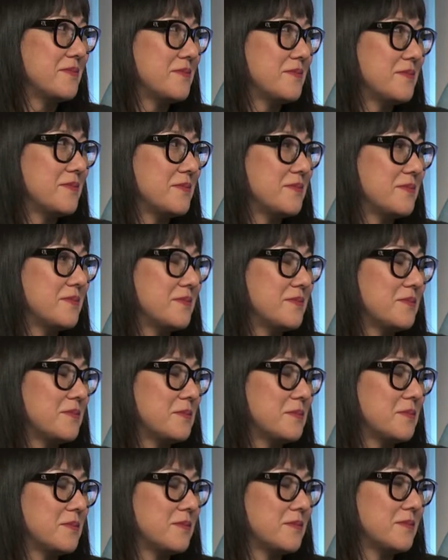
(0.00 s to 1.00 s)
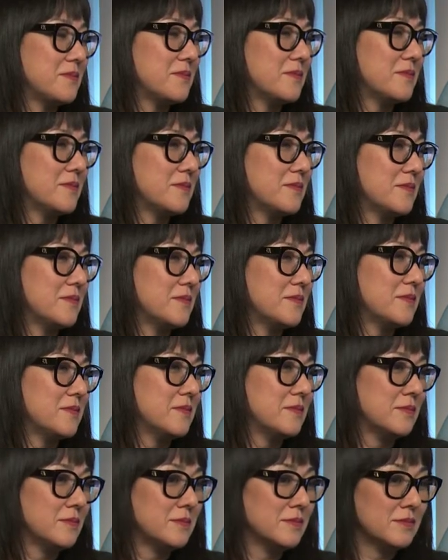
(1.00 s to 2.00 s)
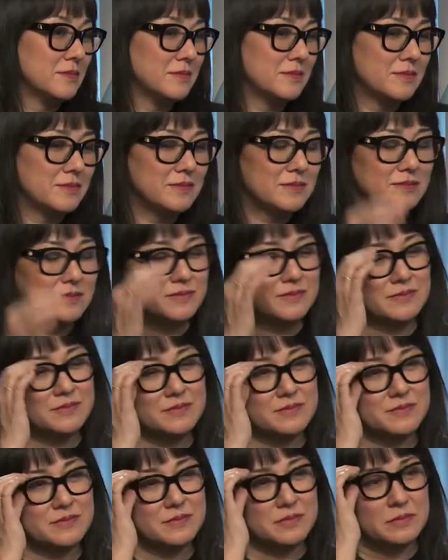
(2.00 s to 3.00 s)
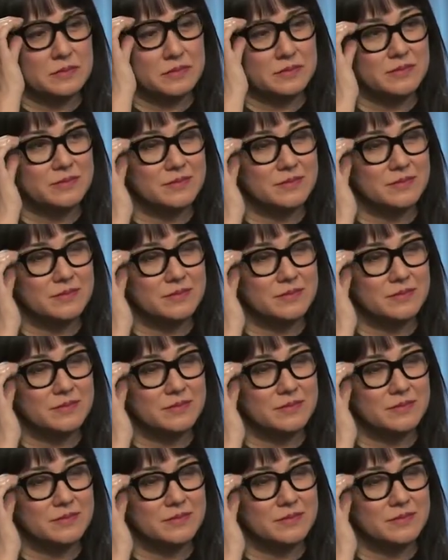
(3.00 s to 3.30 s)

[no speech]